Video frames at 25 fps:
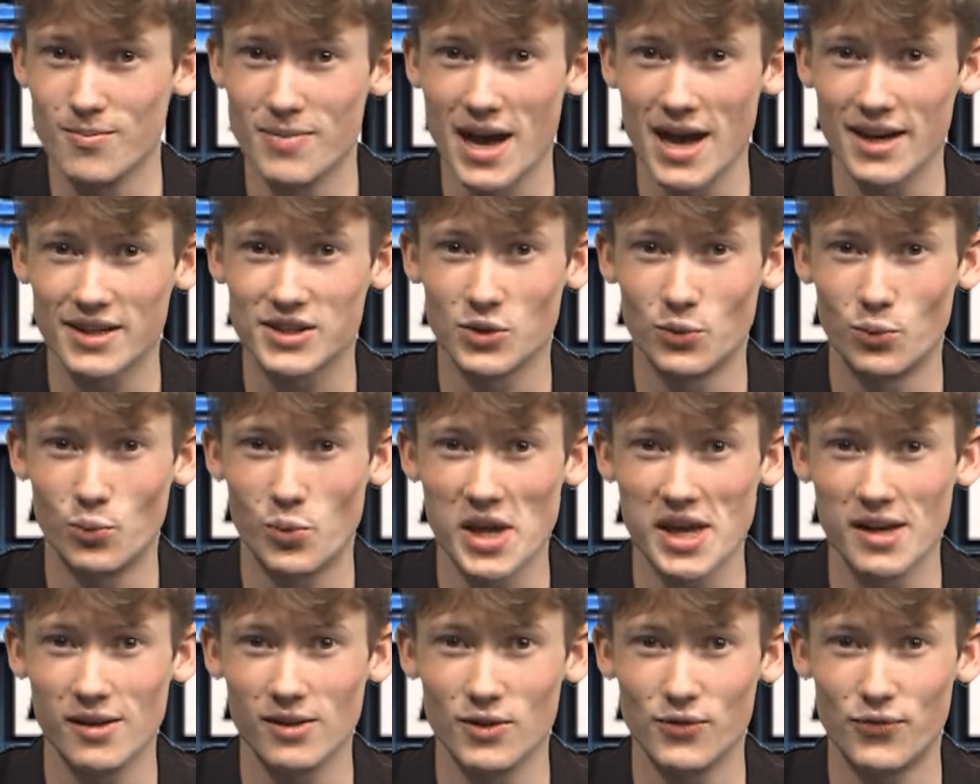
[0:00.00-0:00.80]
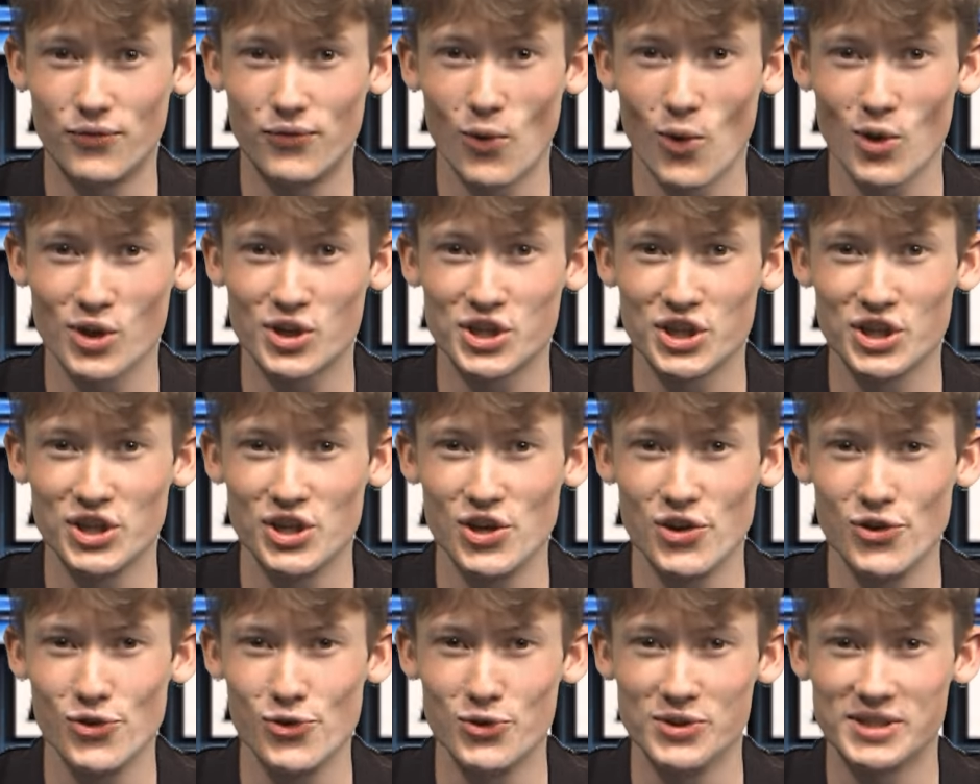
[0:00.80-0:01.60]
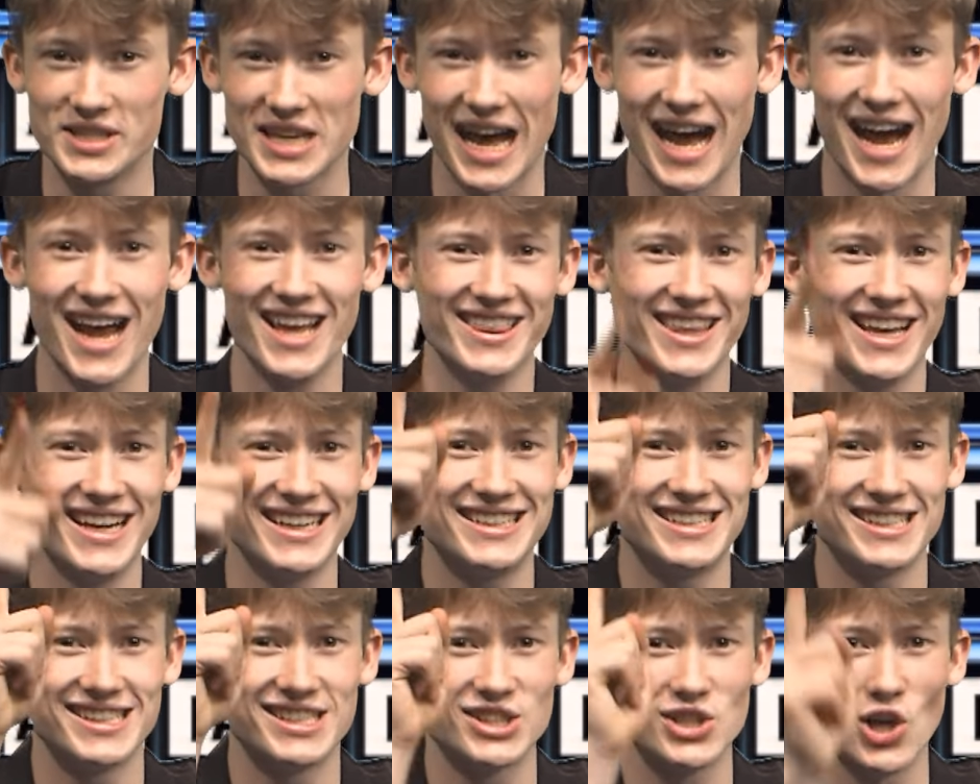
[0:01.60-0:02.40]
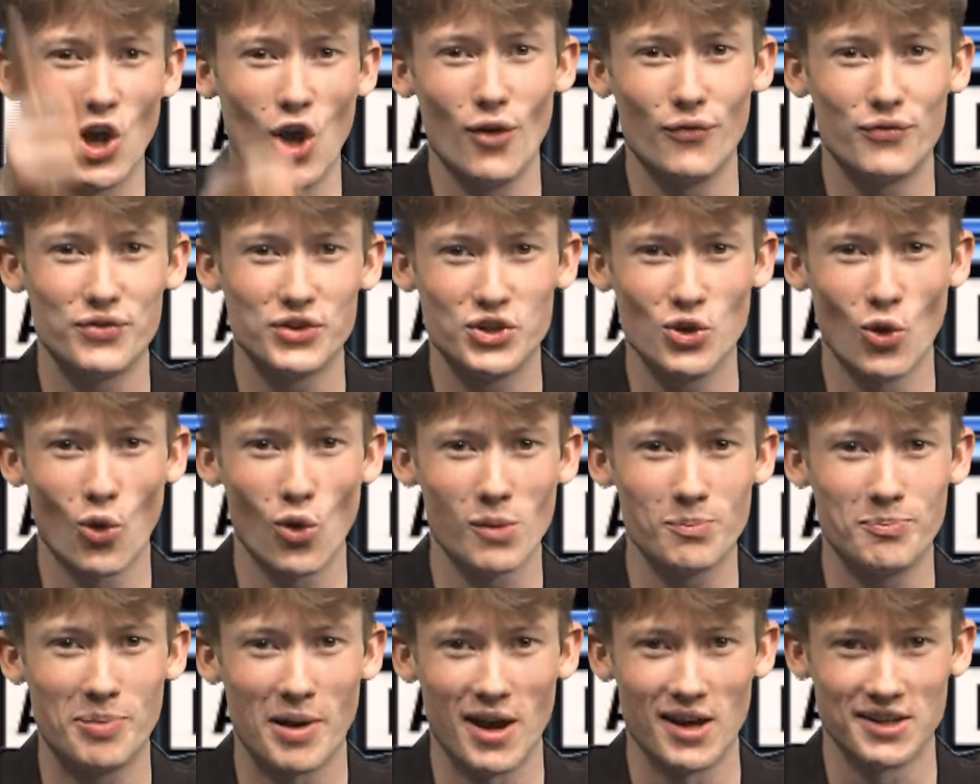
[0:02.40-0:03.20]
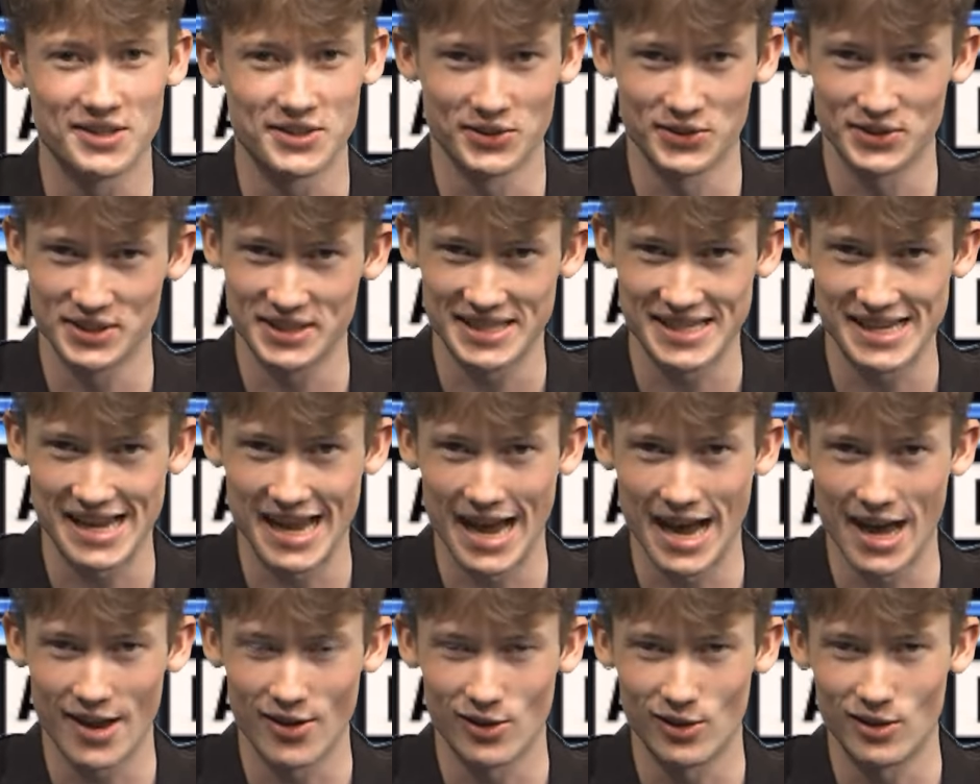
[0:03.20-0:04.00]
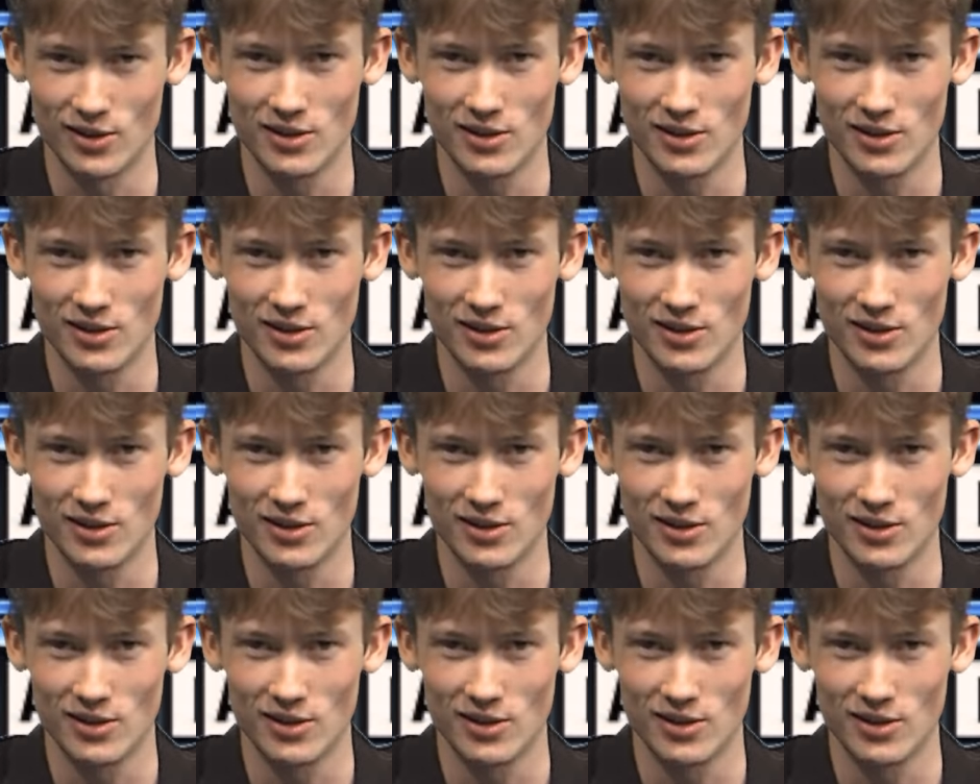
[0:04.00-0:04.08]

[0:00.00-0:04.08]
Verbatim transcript: back to Wheel of Fortune News. I'd like to solve your puzzle, Seattle.